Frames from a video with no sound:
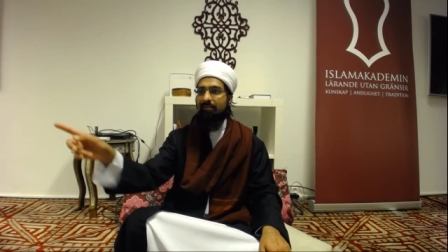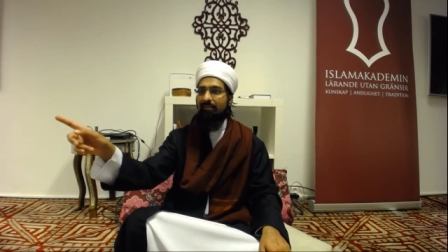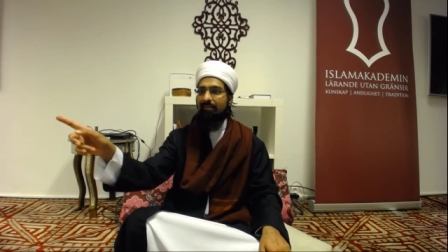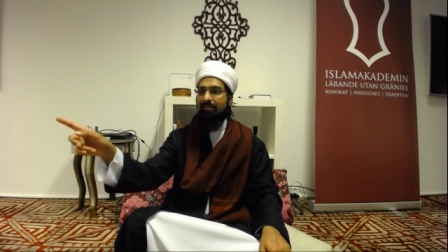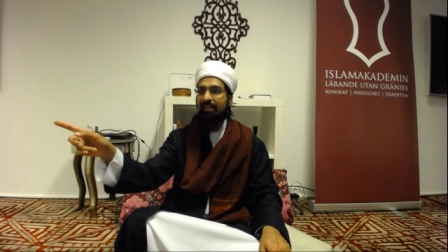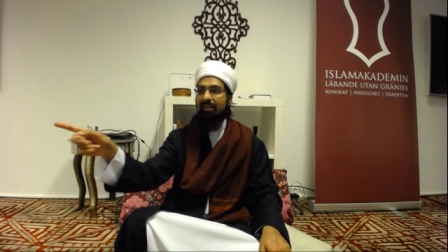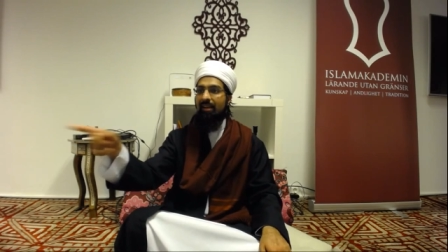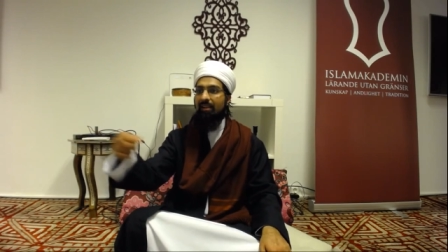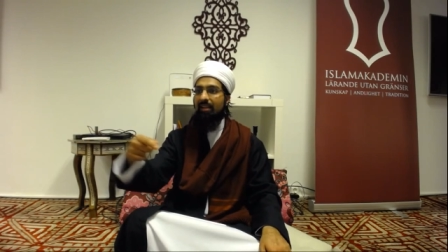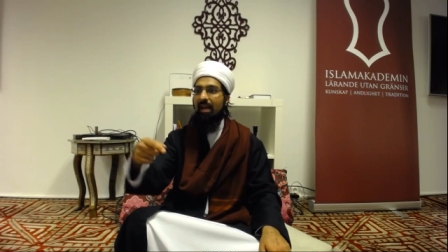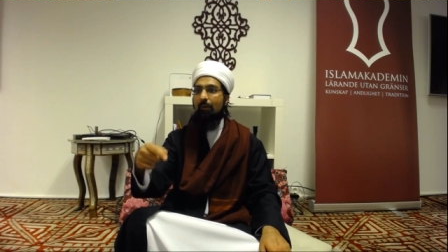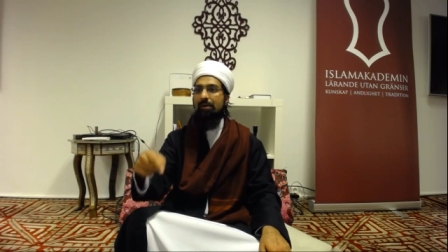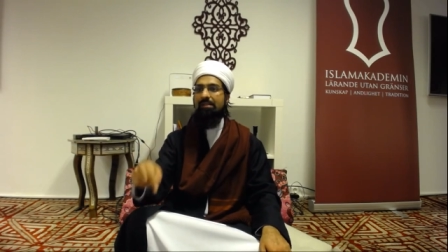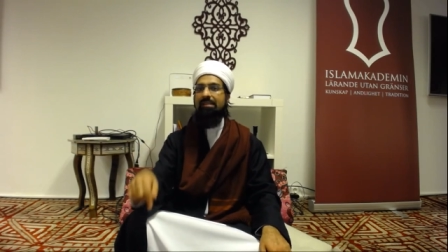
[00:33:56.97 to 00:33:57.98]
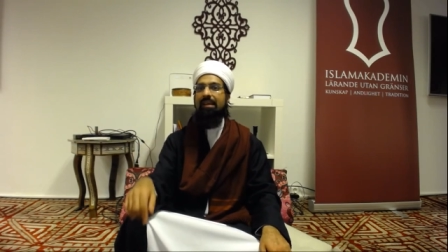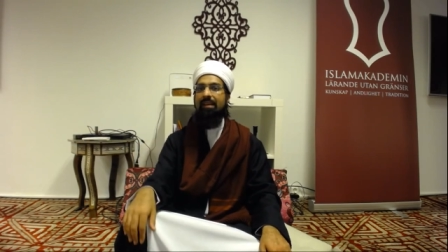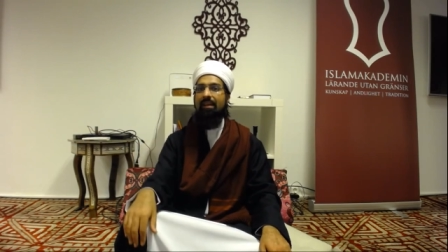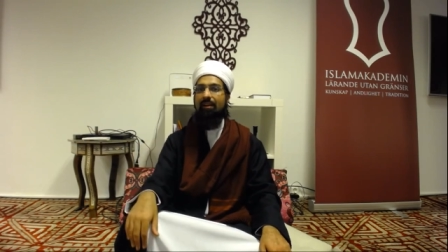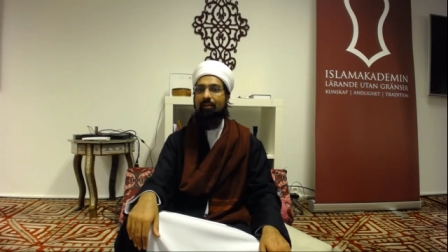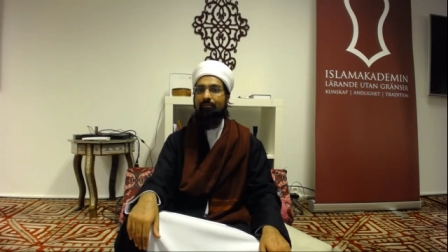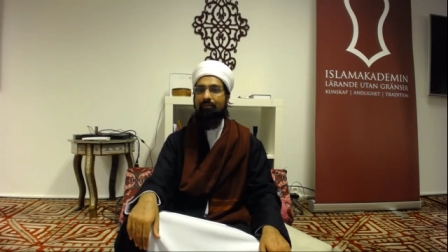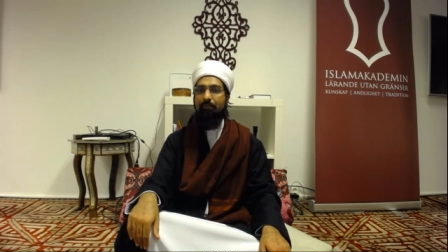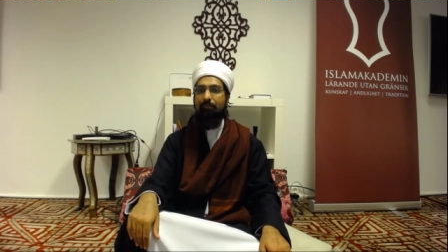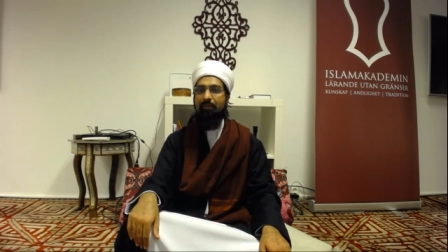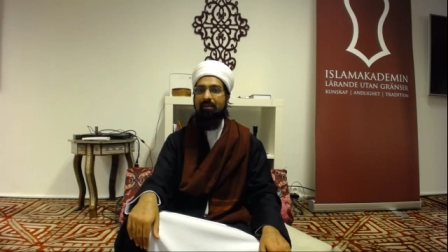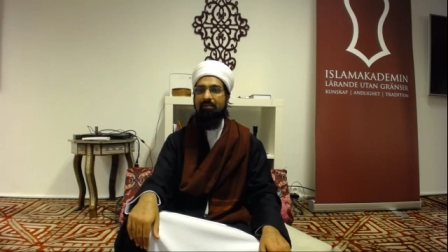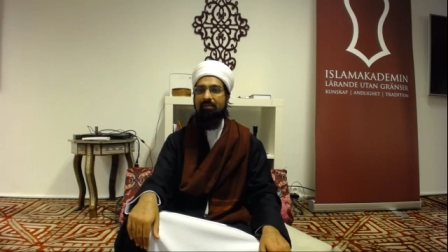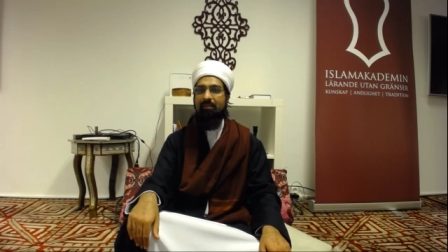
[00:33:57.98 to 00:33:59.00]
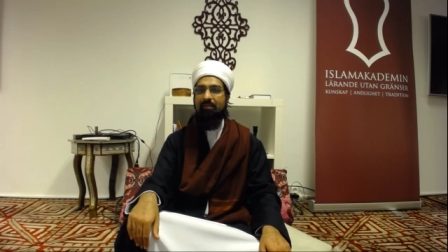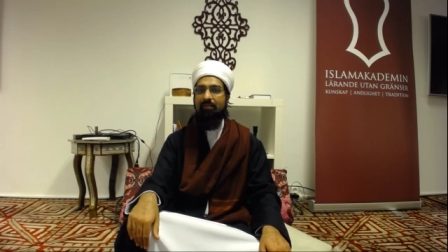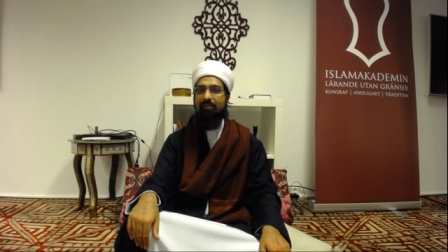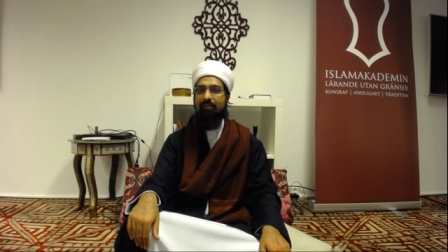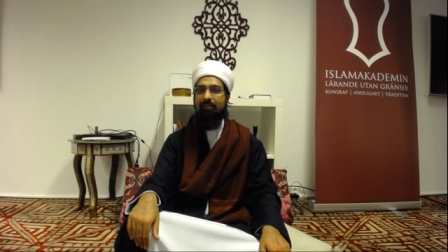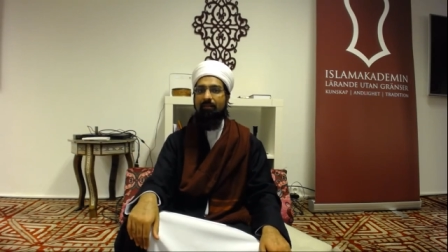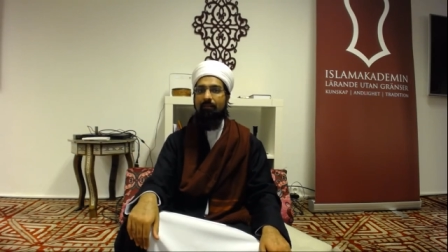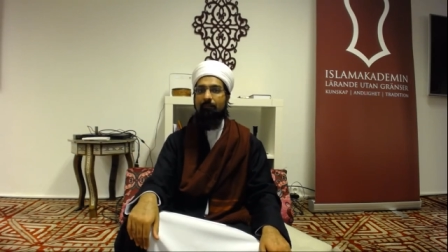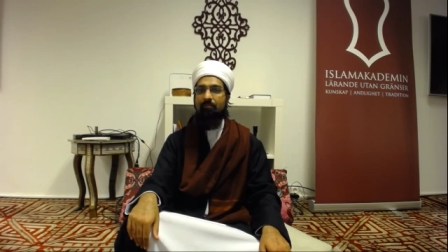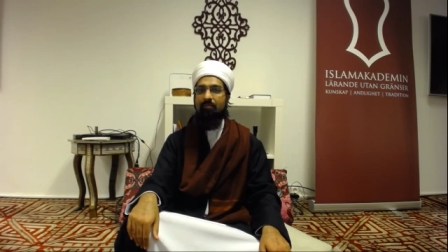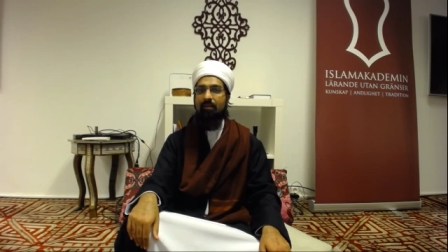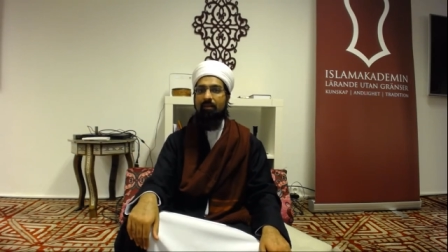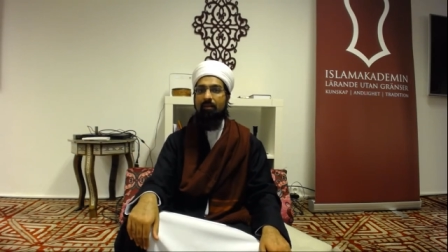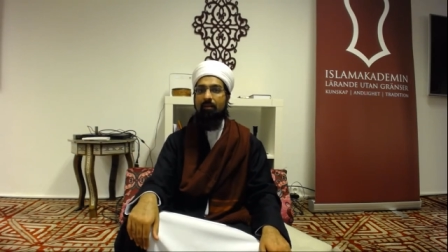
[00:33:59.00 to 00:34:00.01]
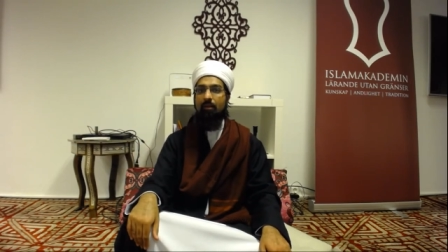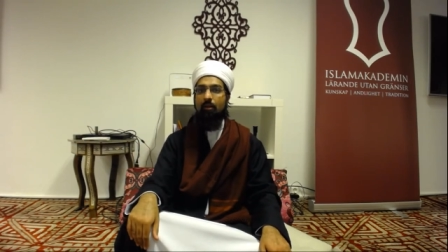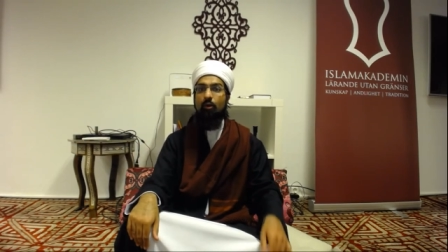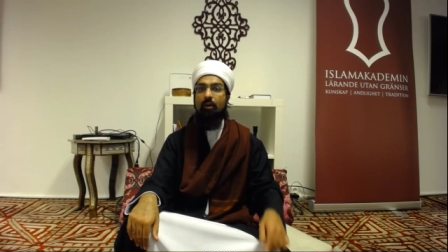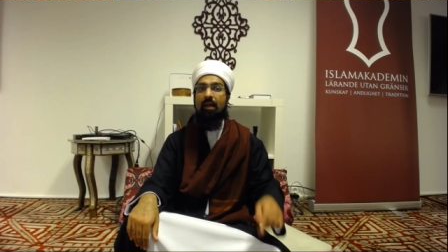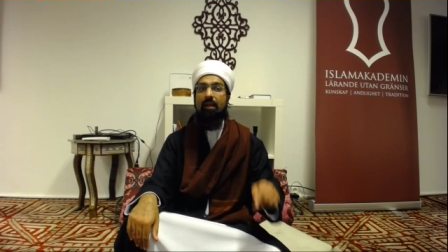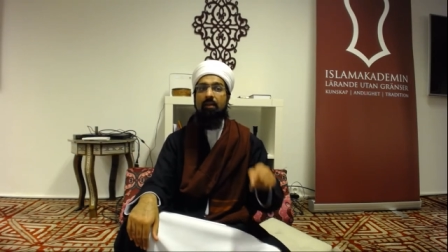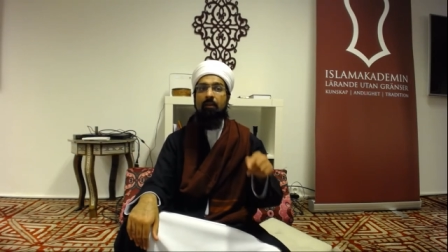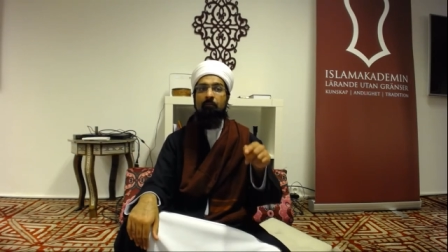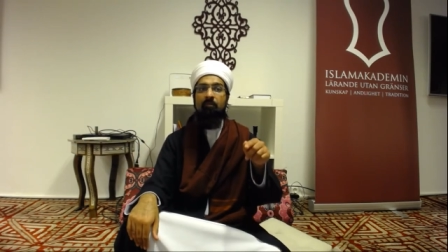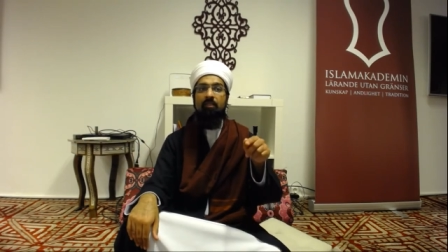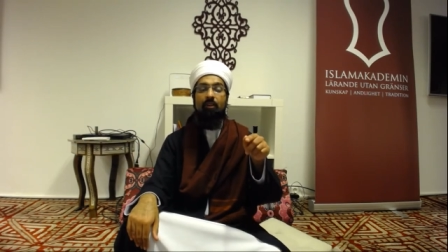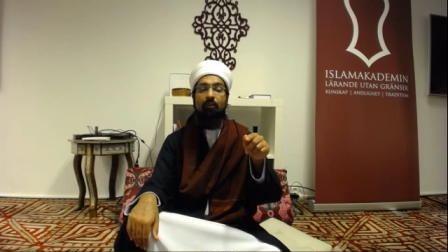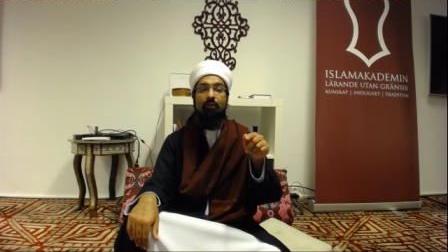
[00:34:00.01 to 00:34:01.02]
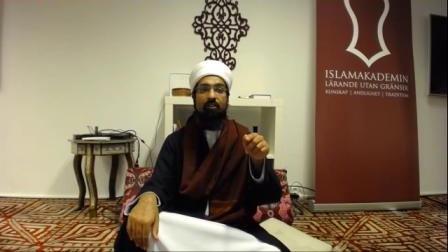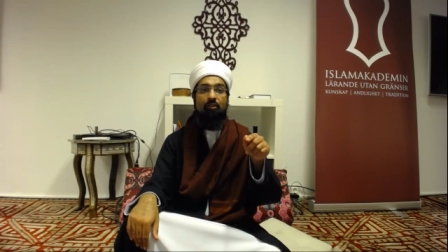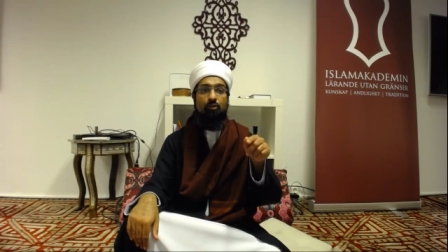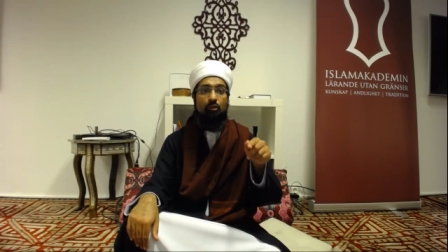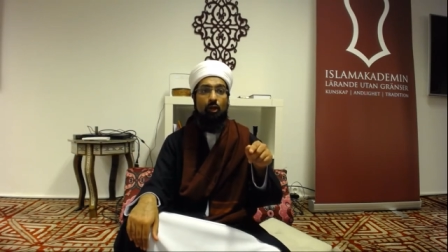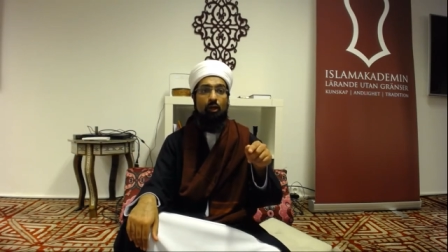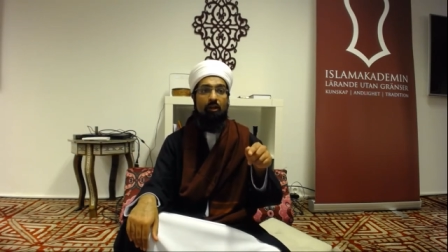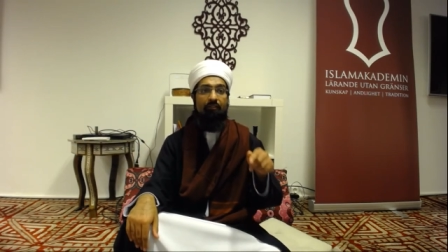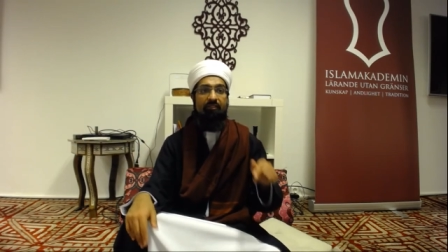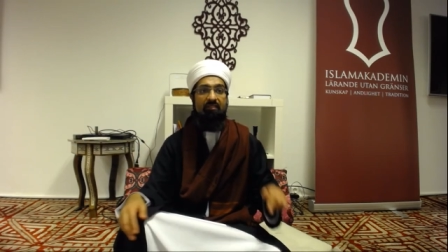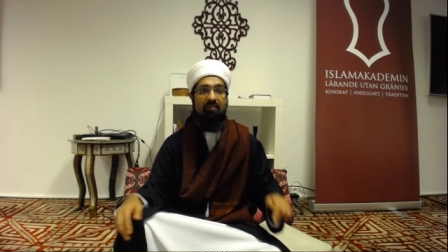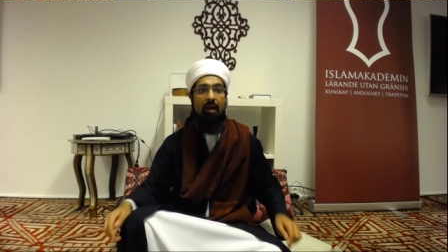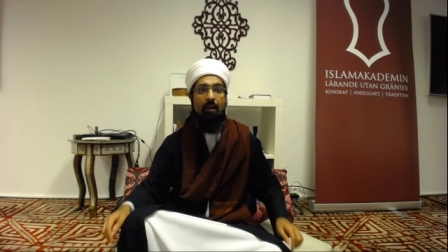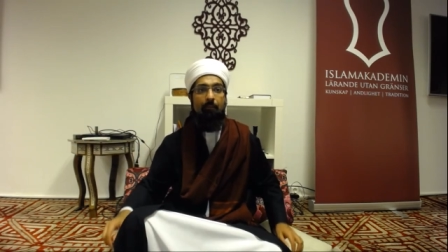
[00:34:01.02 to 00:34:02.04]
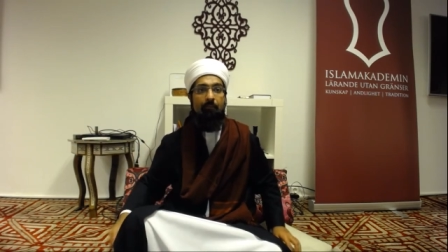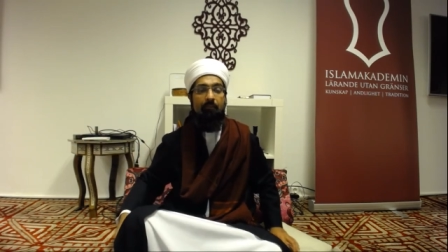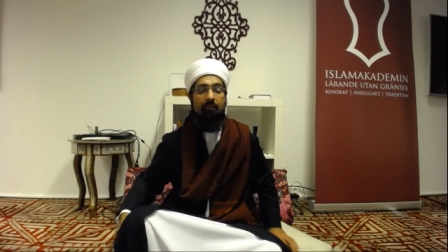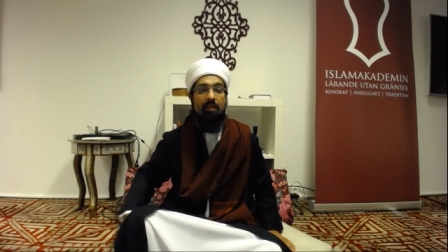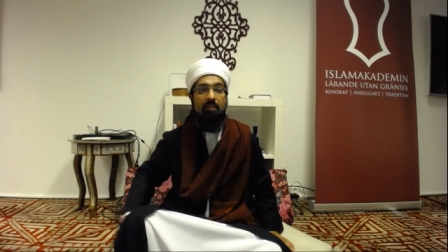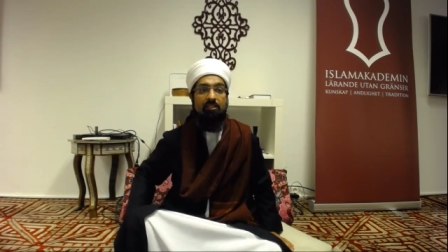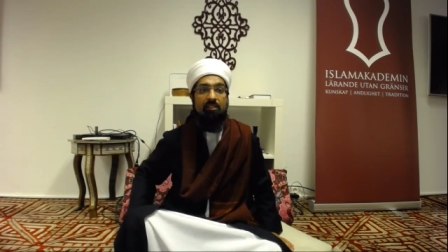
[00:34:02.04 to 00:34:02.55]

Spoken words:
Then Allah will take care of that person. Look at the great scholar of Islam, Shaykh